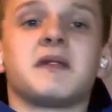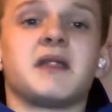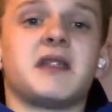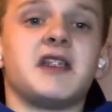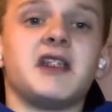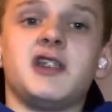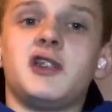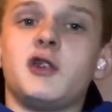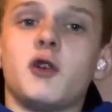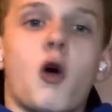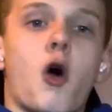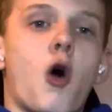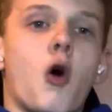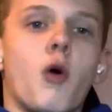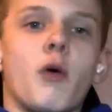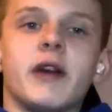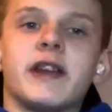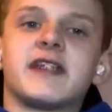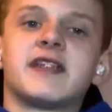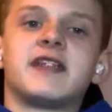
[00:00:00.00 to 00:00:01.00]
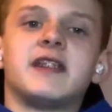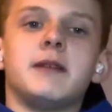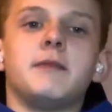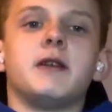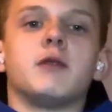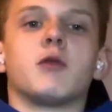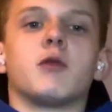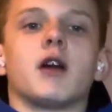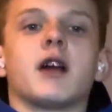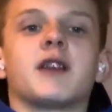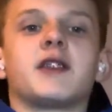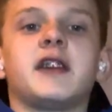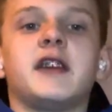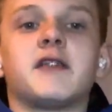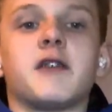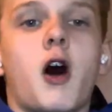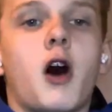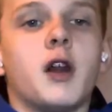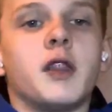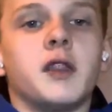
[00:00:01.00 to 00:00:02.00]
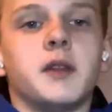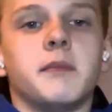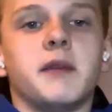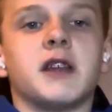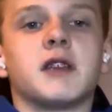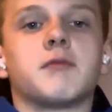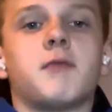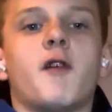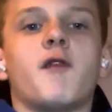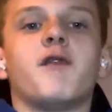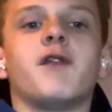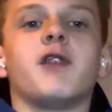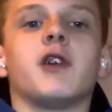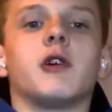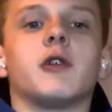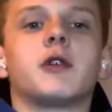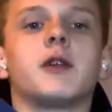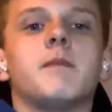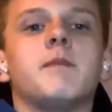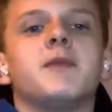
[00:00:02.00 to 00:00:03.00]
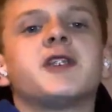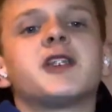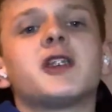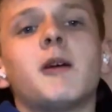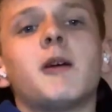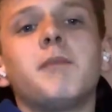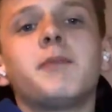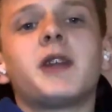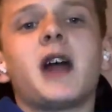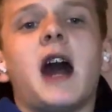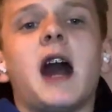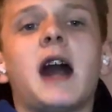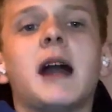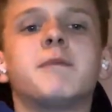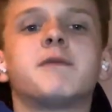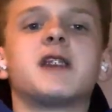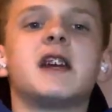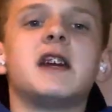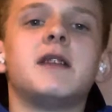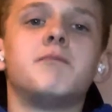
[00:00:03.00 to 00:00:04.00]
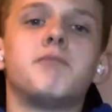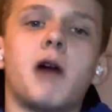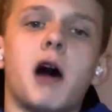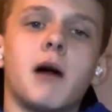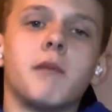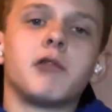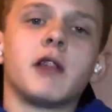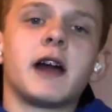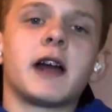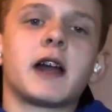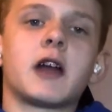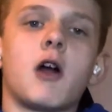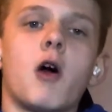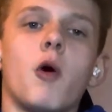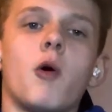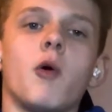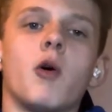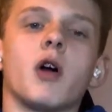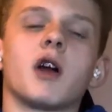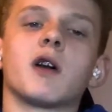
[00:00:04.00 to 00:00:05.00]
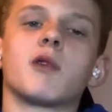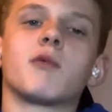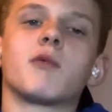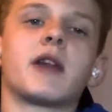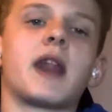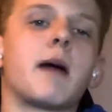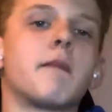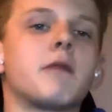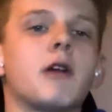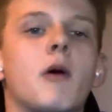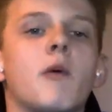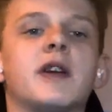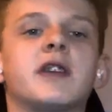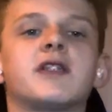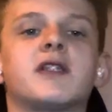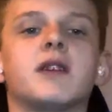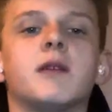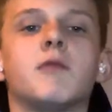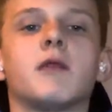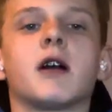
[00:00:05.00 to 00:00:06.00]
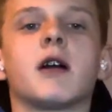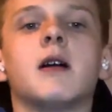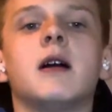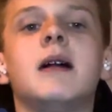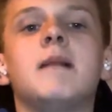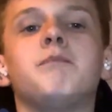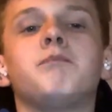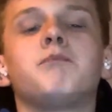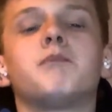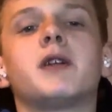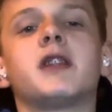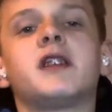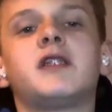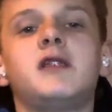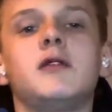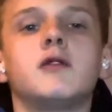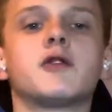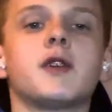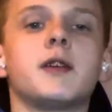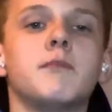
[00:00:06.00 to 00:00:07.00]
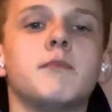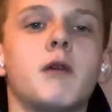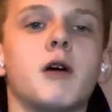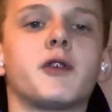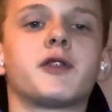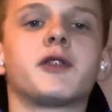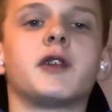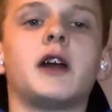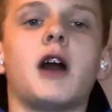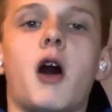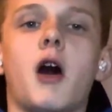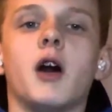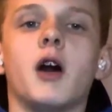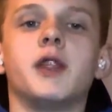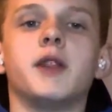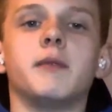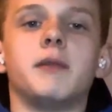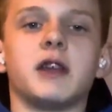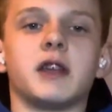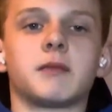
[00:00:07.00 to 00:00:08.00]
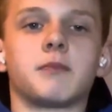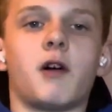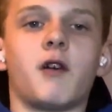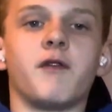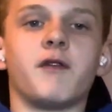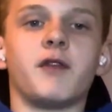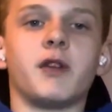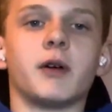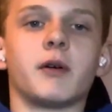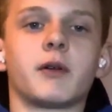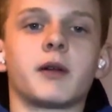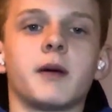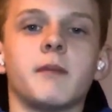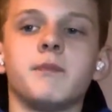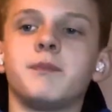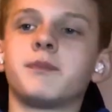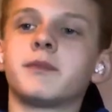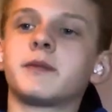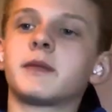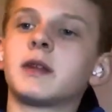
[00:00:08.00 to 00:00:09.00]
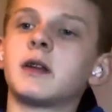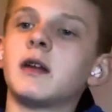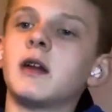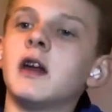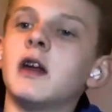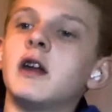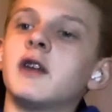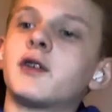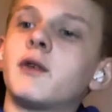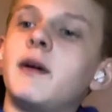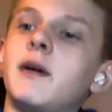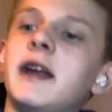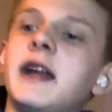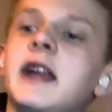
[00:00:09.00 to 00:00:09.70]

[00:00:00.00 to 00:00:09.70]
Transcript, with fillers: you'll always see me wearing these on the baseball field. Sometimes in public or when I'm going somewhere, but it's usually mostly on the baseball field. So in